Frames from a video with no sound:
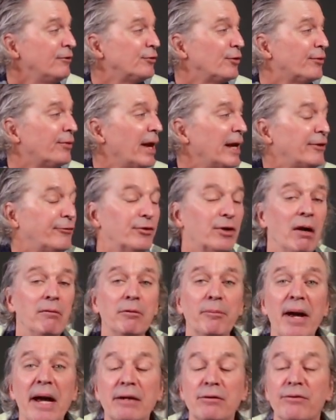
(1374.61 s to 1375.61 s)
So thanks for
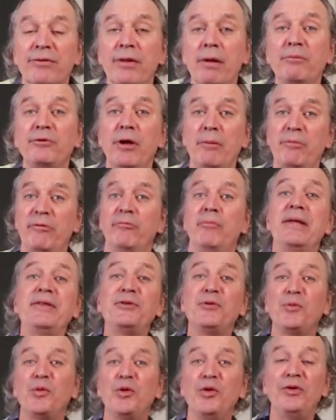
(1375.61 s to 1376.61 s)
coming back. Your thumbs up have
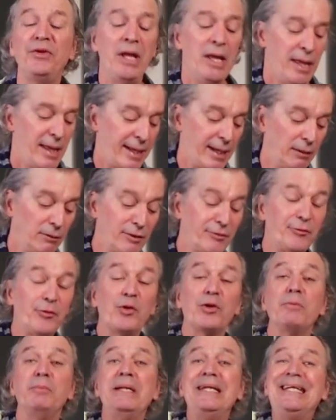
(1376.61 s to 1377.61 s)
meant the world, and I look
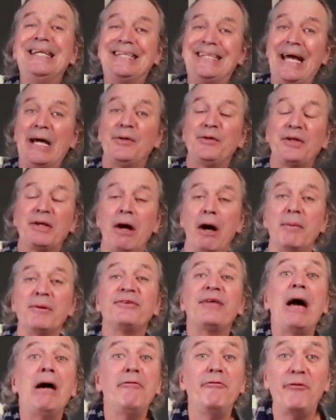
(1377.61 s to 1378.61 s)
forward to meeting you down in the
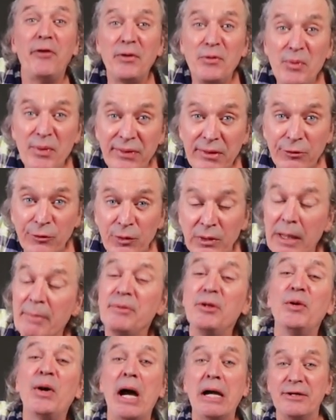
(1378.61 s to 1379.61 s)
comments. Have fun with this one. Let
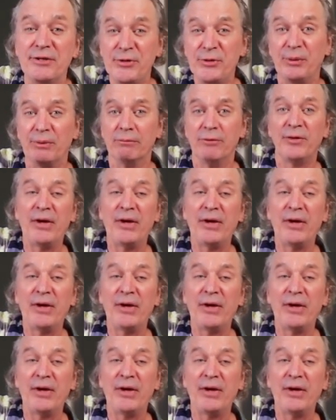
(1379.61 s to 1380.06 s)
me know how you're doing.